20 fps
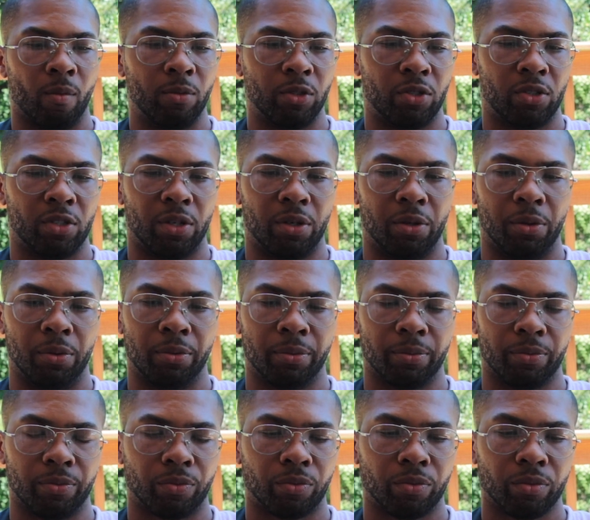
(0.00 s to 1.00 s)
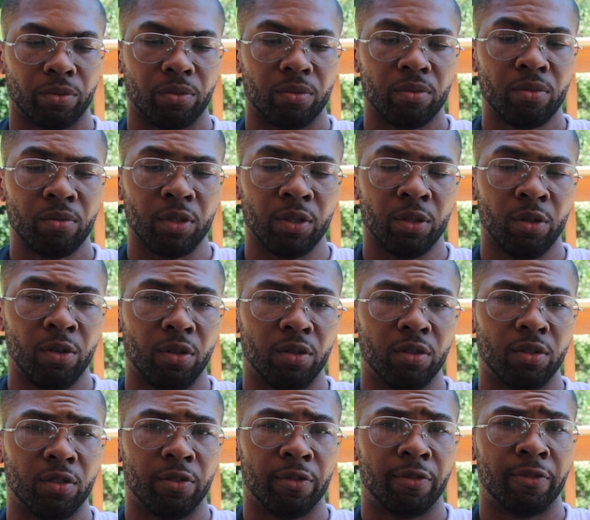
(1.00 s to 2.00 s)
So
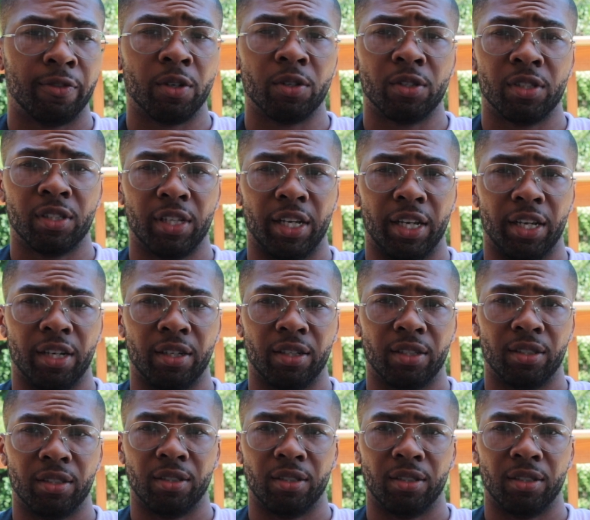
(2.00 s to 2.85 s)
the first thing,